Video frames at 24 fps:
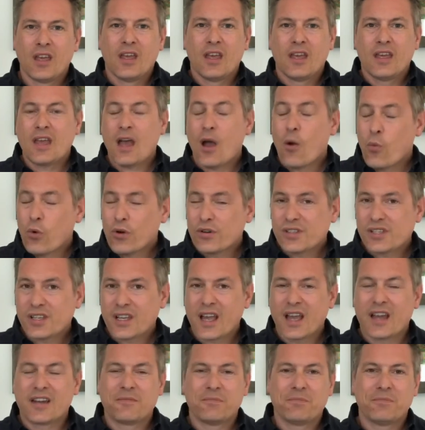yeah, once
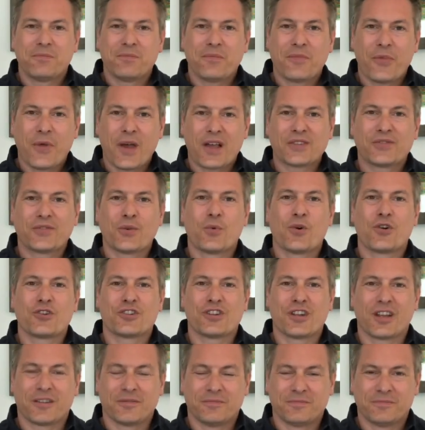again, thanks for
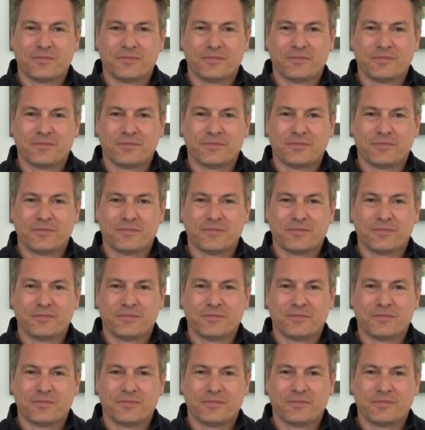watching.